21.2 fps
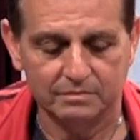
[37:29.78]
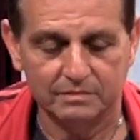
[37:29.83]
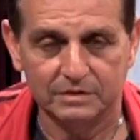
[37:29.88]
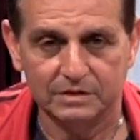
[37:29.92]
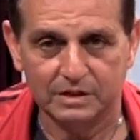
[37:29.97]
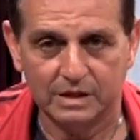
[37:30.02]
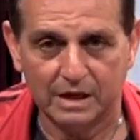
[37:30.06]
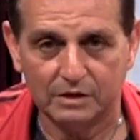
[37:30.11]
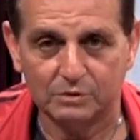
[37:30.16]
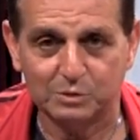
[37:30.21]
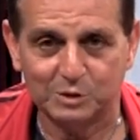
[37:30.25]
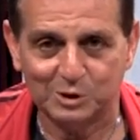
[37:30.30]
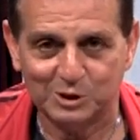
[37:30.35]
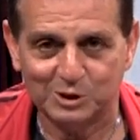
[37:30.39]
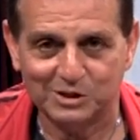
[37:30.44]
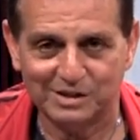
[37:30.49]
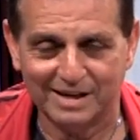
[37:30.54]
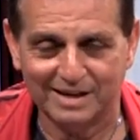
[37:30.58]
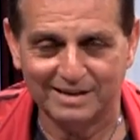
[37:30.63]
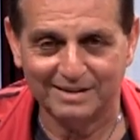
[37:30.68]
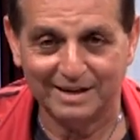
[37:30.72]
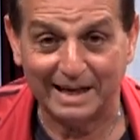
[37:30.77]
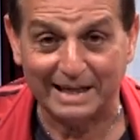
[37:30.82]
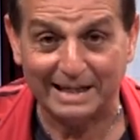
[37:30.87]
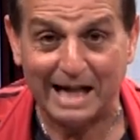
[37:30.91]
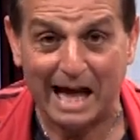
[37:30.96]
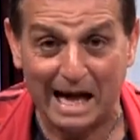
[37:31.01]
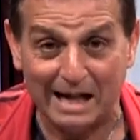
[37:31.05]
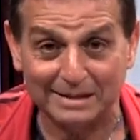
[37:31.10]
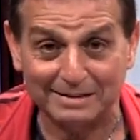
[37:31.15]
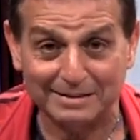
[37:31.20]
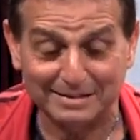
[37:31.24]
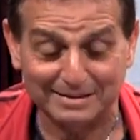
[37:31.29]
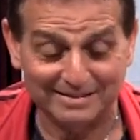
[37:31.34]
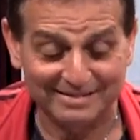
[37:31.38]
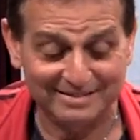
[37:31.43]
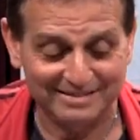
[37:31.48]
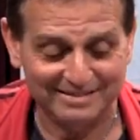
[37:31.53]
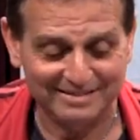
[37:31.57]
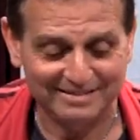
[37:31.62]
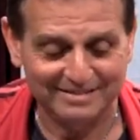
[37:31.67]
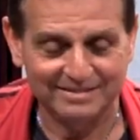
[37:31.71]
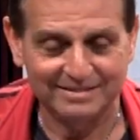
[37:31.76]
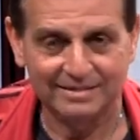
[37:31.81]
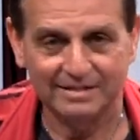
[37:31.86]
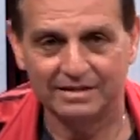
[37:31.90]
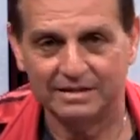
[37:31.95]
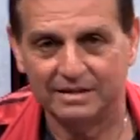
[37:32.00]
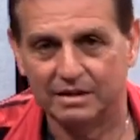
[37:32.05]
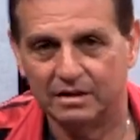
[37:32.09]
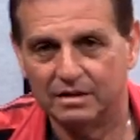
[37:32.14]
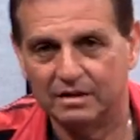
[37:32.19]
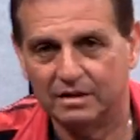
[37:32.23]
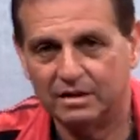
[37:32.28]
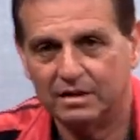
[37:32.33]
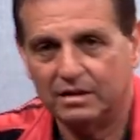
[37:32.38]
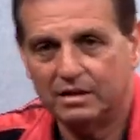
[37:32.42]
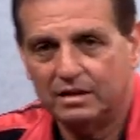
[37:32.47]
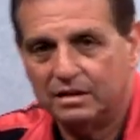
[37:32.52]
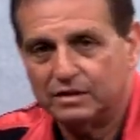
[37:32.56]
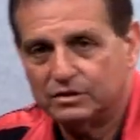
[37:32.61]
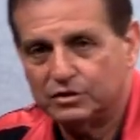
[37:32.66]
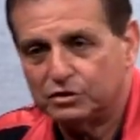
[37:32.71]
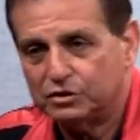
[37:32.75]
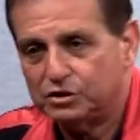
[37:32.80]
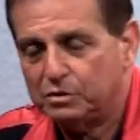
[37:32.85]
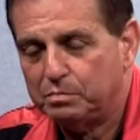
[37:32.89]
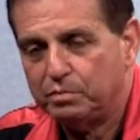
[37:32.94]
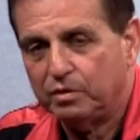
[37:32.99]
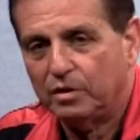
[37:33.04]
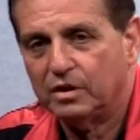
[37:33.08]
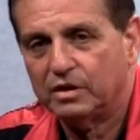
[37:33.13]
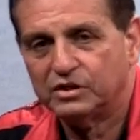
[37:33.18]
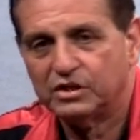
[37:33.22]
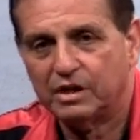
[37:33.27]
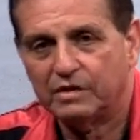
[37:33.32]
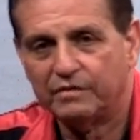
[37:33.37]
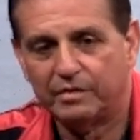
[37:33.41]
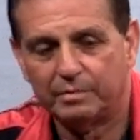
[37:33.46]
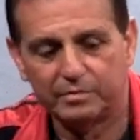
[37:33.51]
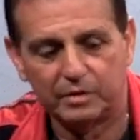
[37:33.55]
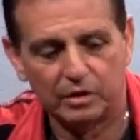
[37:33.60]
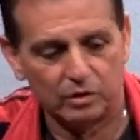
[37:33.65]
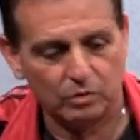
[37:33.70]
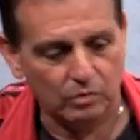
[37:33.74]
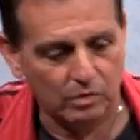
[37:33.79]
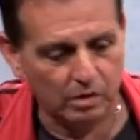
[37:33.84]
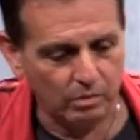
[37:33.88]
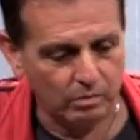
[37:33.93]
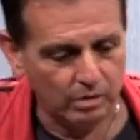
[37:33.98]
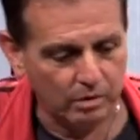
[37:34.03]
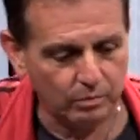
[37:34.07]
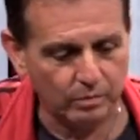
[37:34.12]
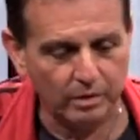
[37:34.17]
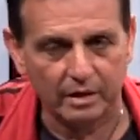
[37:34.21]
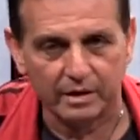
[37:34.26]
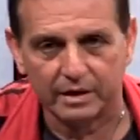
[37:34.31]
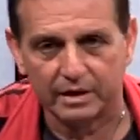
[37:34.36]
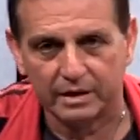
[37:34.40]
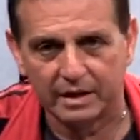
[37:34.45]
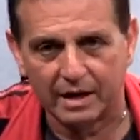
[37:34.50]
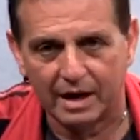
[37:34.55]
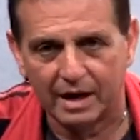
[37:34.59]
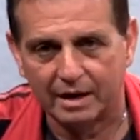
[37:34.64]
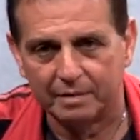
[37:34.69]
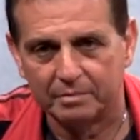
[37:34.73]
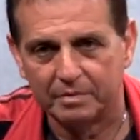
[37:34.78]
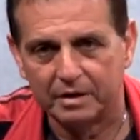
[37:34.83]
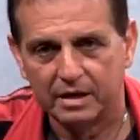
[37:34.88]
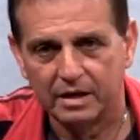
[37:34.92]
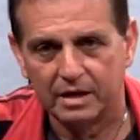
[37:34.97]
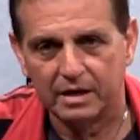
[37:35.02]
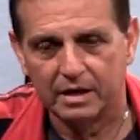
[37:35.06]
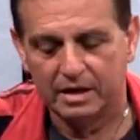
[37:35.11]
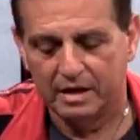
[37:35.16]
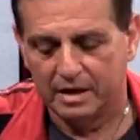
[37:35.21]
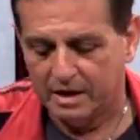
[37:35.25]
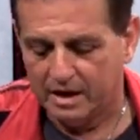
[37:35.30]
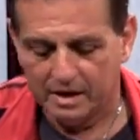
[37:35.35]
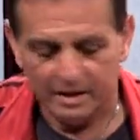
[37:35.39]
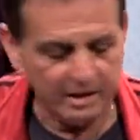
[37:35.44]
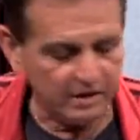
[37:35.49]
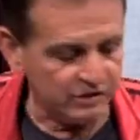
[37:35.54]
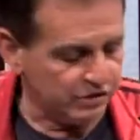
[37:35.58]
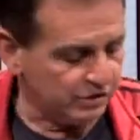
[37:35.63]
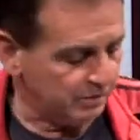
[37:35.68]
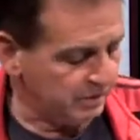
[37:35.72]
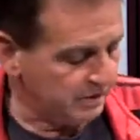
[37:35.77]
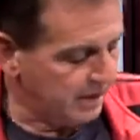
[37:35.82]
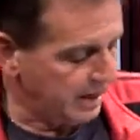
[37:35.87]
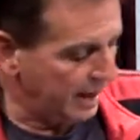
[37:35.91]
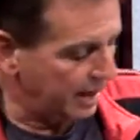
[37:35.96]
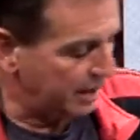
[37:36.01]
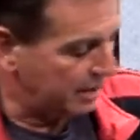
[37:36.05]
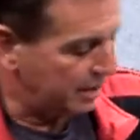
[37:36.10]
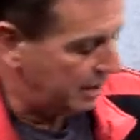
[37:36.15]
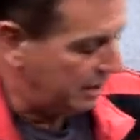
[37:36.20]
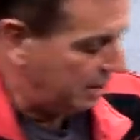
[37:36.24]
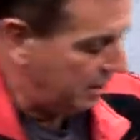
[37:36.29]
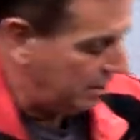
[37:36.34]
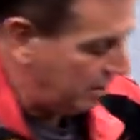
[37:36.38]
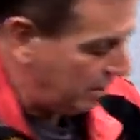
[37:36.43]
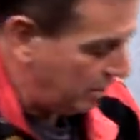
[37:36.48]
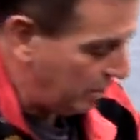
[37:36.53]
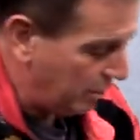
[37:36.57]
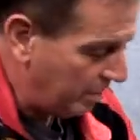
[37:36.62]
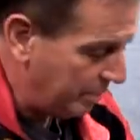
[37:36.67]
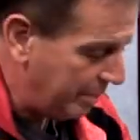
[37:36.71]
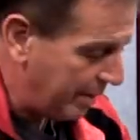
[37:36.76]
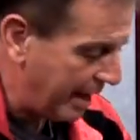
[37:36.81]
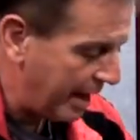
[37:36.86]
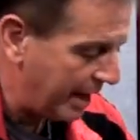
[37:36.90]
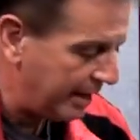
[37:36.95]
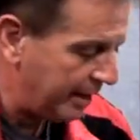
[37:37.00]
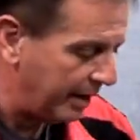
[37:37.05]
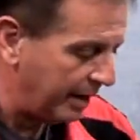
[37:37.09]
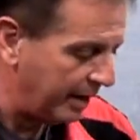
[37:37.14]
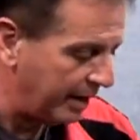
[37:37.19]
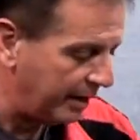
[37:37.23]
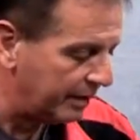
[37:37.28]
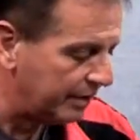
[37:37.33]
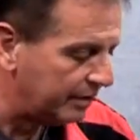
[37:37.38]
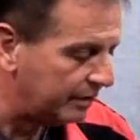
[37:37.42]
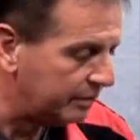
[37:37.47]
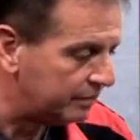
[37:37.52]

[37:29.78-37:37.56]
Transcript: That's what she said, like that. So she'd pull herself up to the door, one wheel at a time. And then she would take her bad hand,